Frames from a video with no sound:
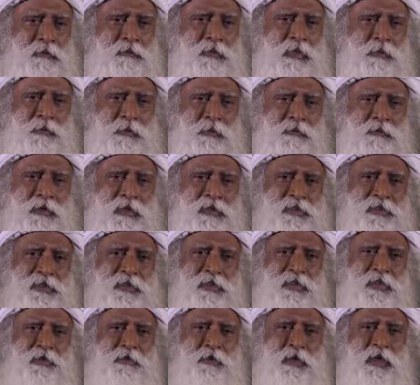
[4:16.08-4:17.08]
Maybe once
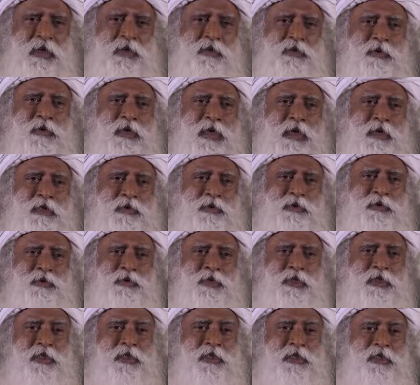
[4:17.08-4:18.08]
in a way you like to
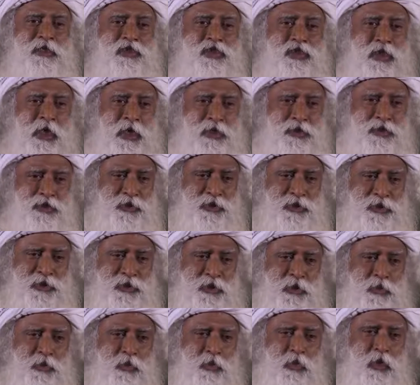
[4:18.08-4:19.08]
read a
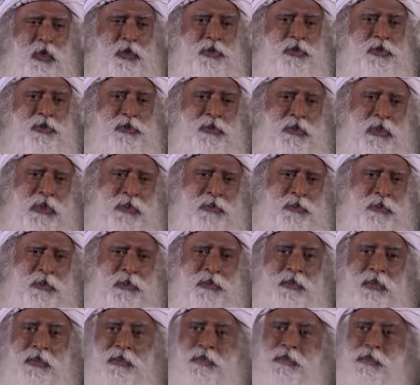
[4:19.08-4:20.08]
tragedy or watch a
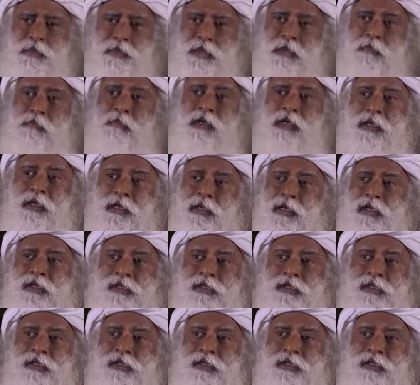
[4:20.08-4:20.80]
tragedy, that is somebody